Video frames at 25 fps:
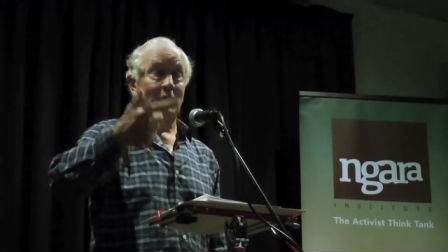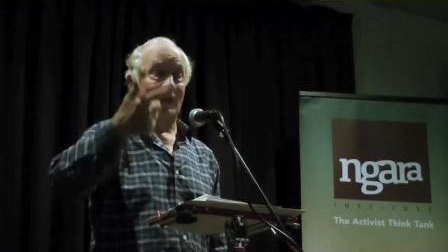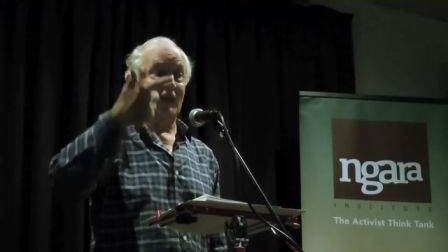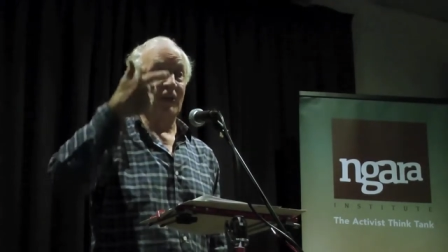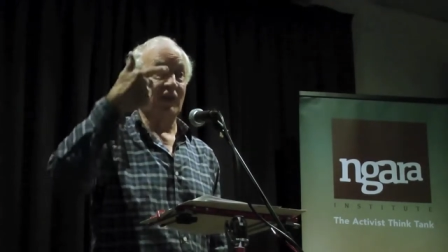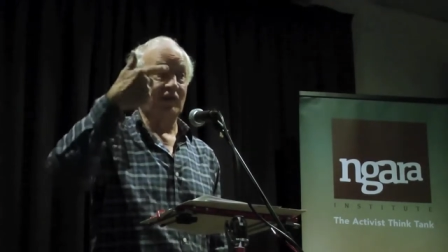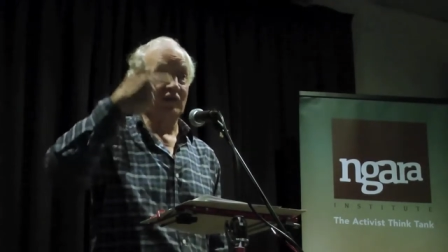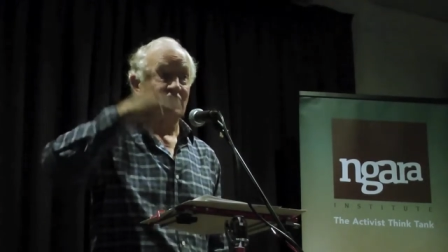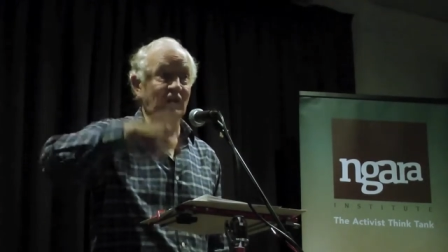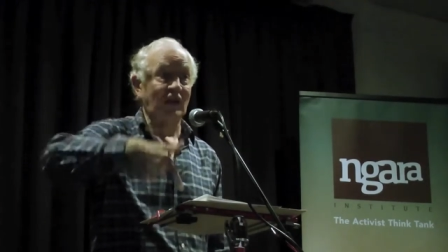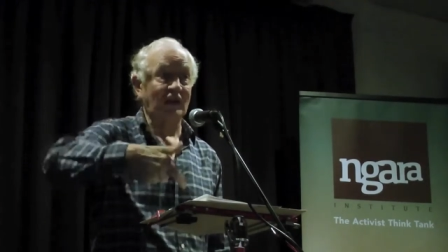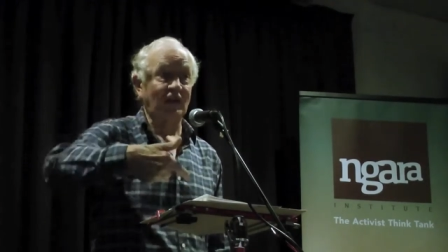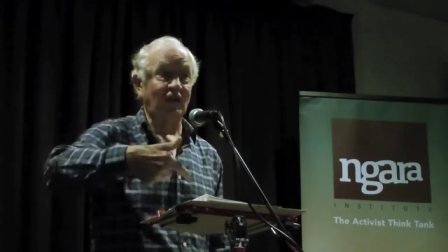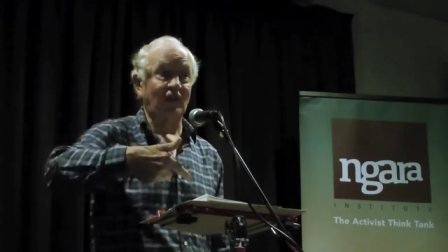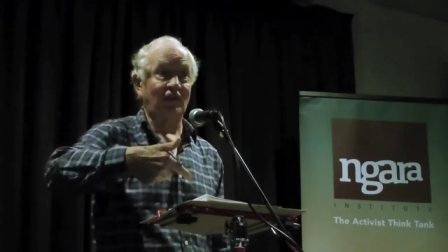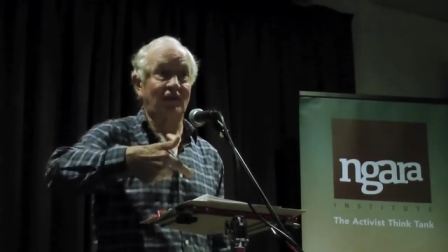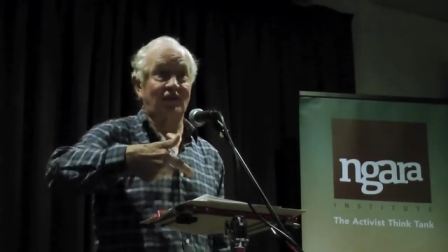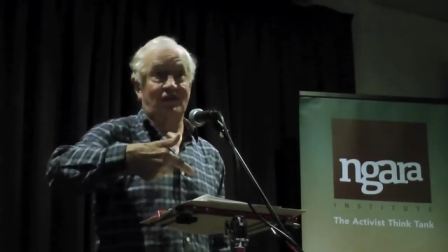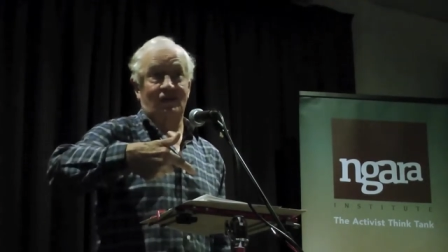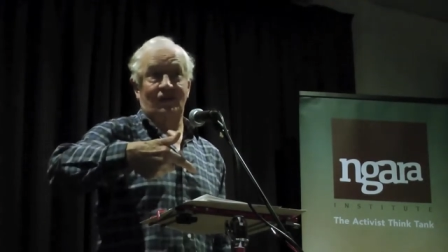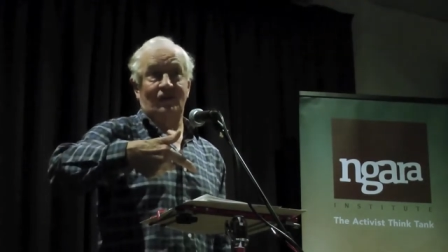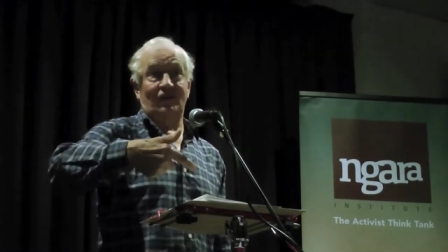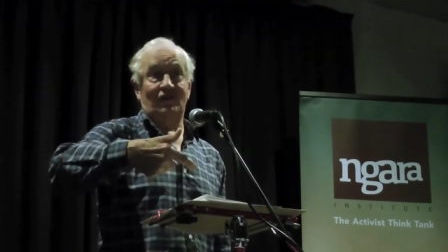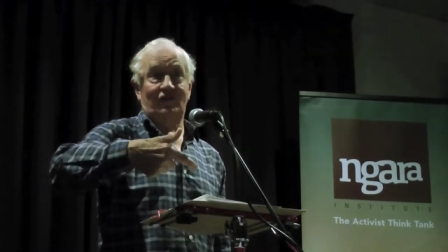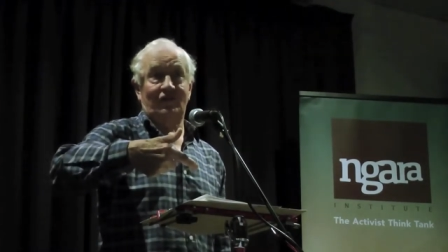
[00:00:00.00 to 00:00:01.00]
We're the
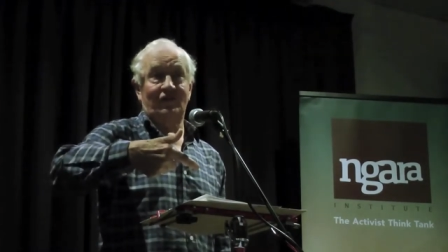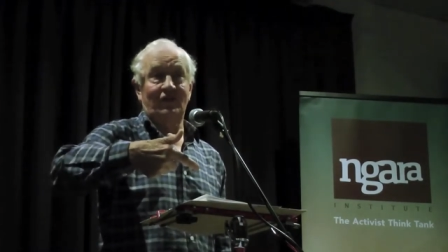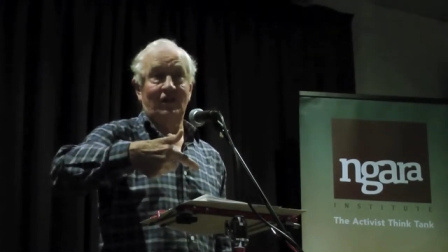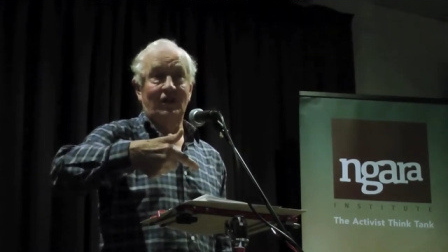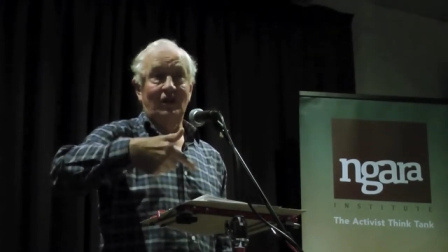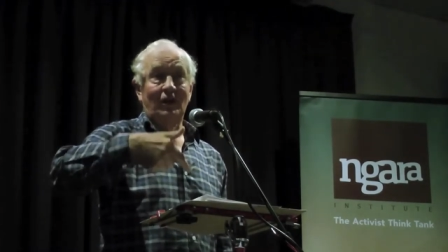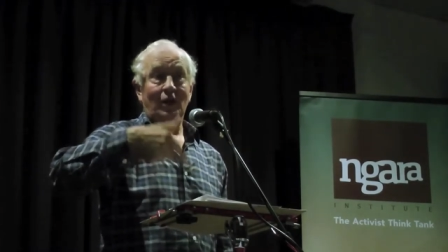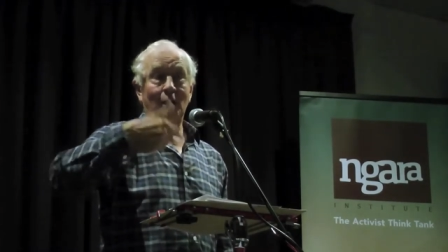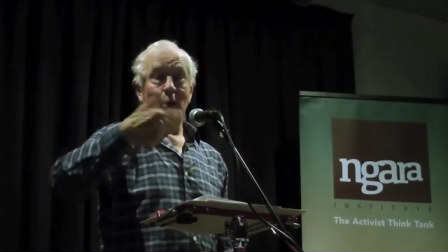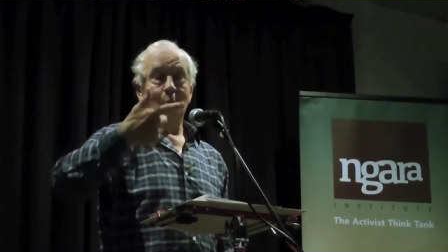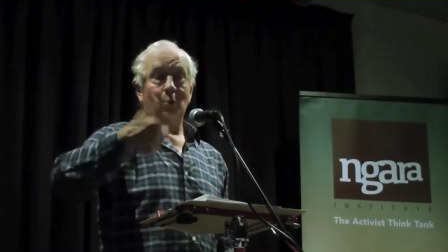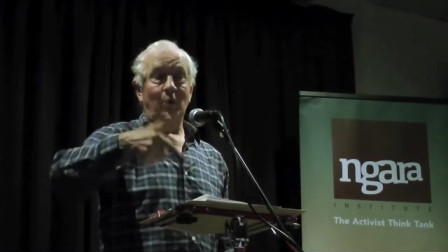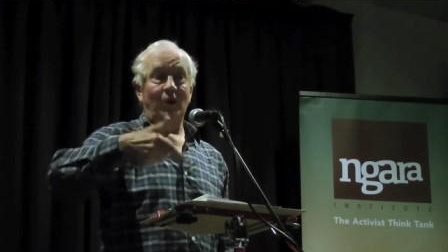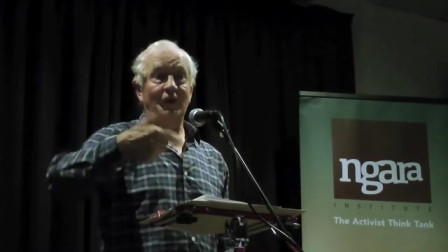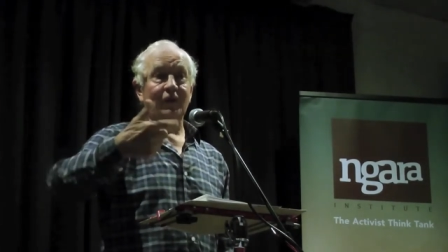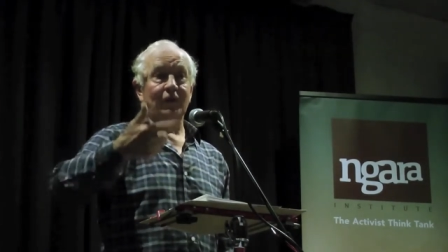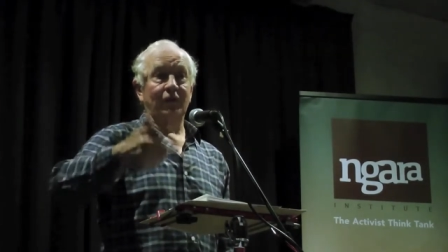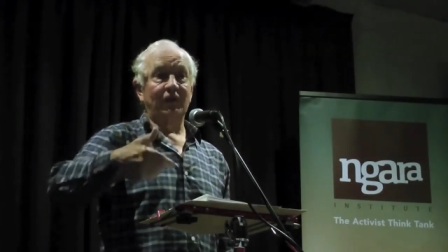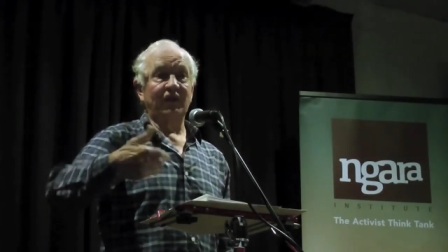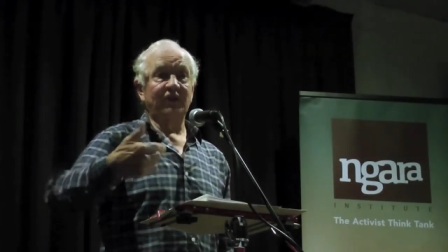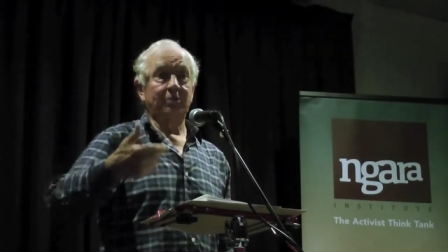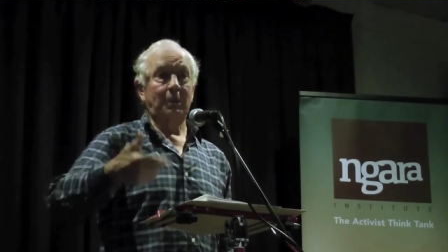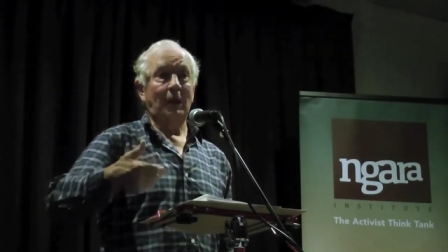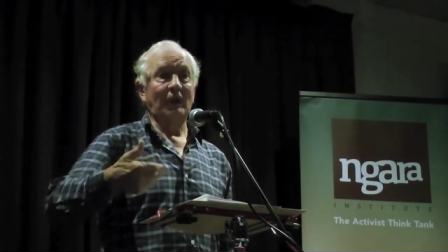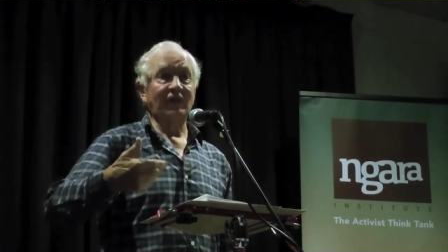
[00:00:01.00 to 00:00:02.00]
citizens with the
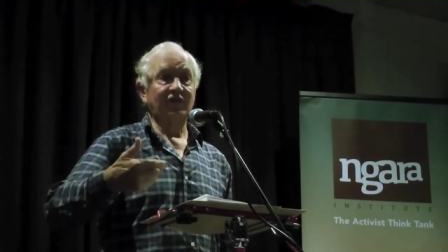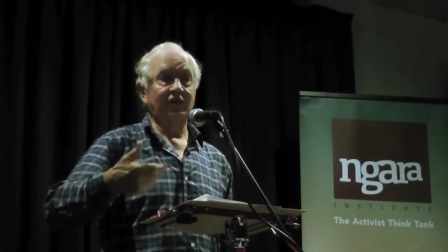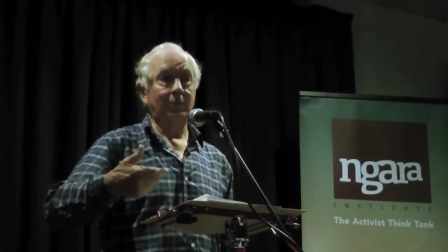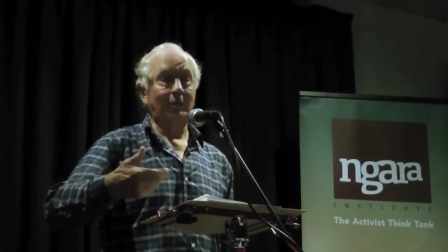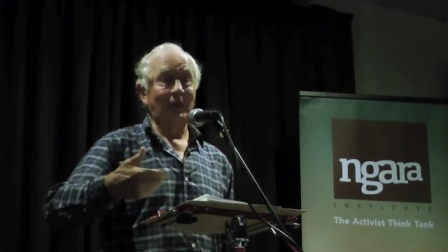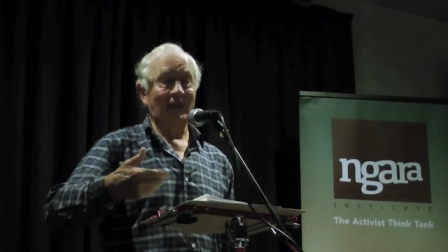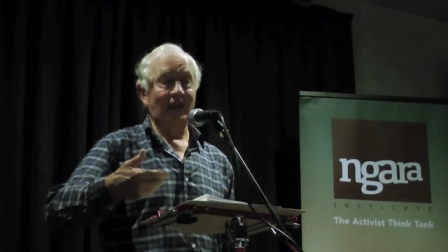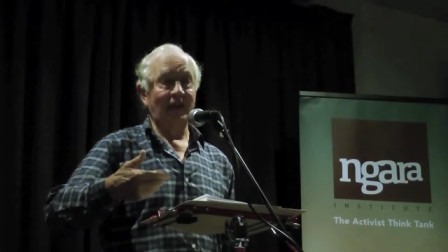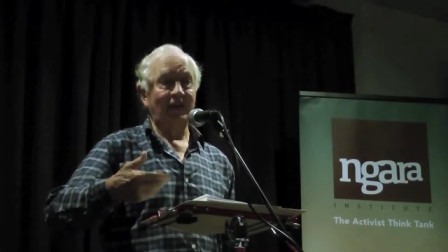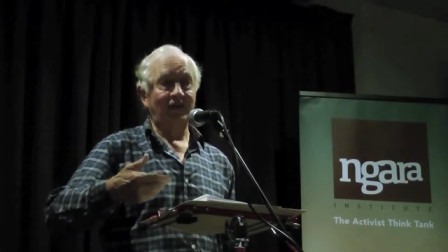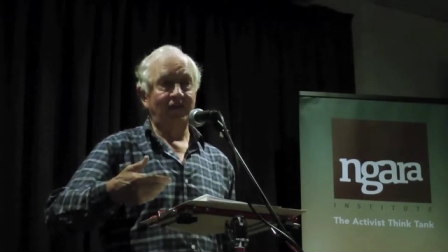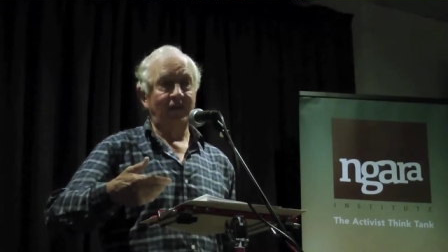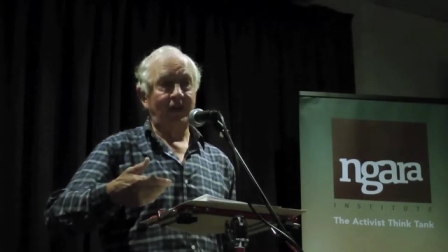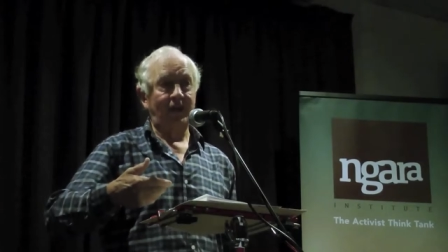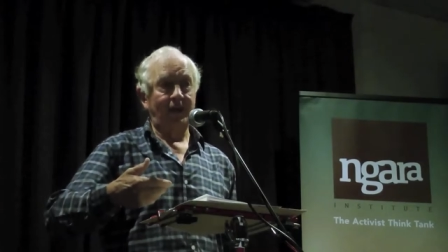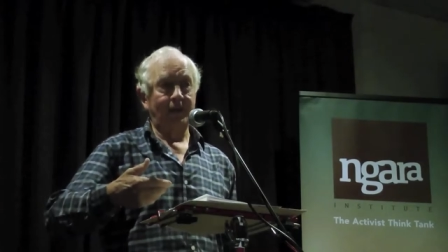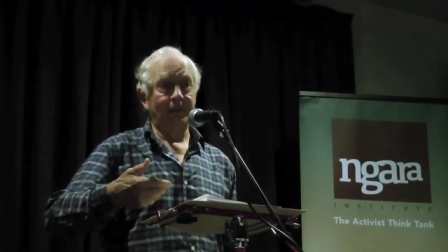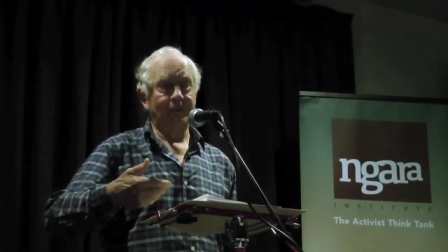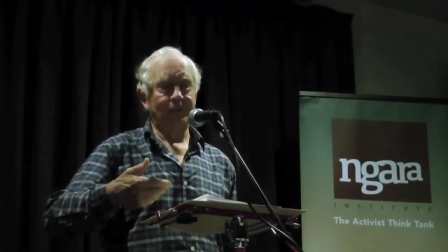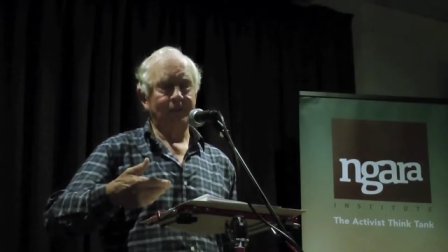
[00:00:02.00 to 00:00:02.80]
responsibility.